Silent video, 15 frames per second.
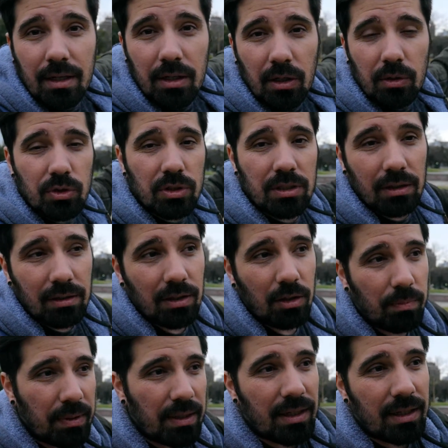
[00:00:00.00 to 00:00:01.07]
you know, just a little
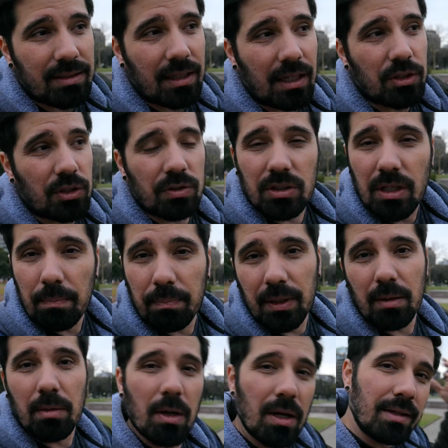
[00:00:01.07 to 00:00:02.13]
bit, a touch of
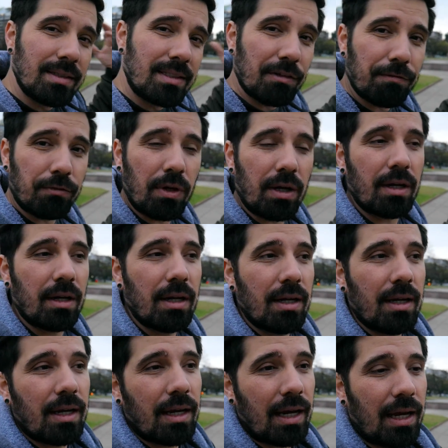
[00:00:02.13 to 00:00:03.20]
something different.
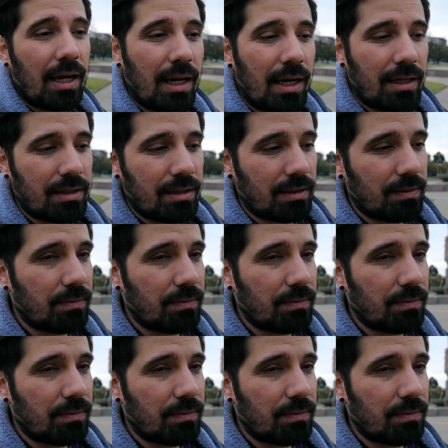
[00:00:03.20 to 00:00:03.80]
And